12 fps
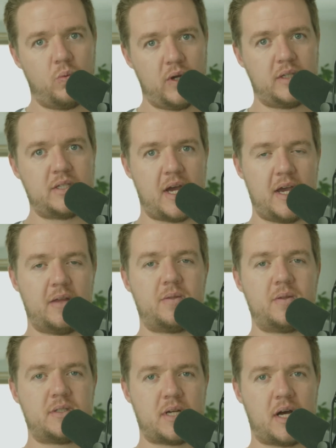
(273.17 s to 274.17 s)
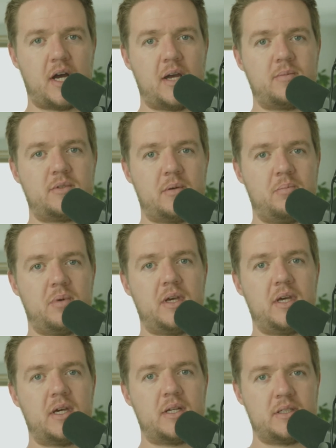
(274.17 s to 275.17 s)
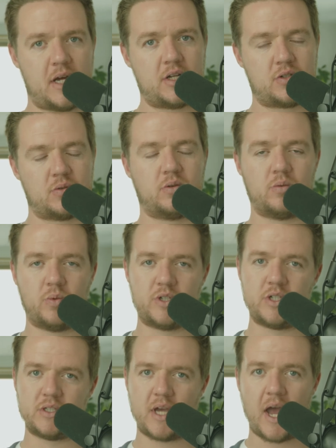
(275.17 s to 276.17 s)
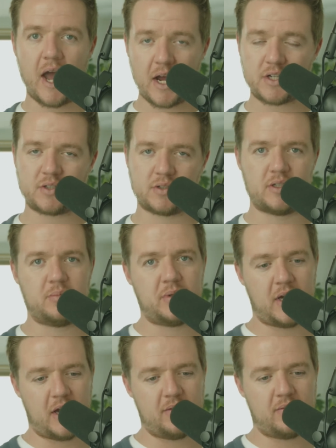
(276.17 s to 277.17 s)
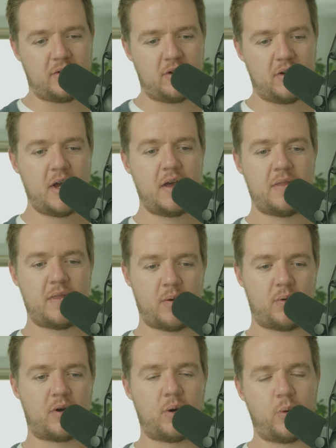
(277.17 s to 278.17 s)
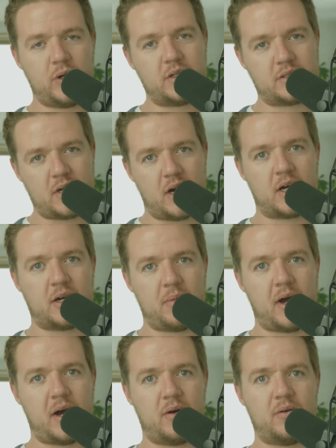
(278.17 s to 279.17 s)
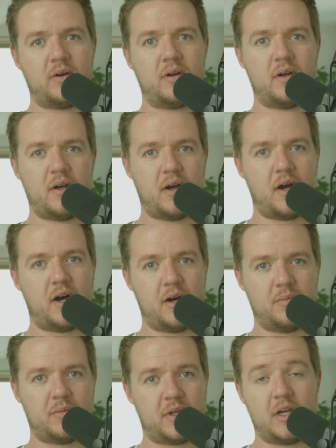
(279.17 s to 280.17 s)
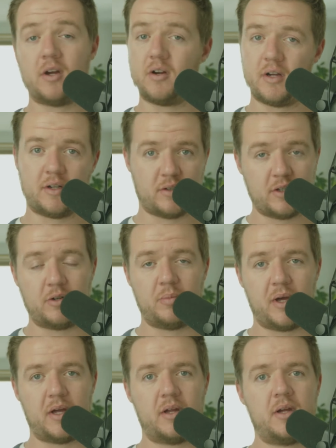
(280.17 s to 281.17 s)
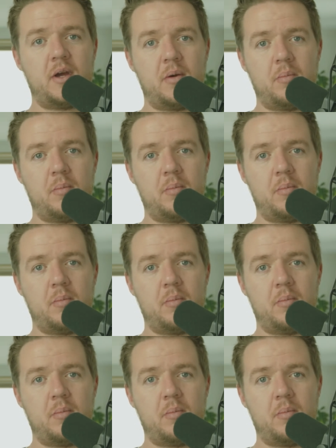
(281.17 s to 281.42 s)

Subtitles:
We take the time to be intentional, which is actually a behavior that we're going to talk about here in a little bit.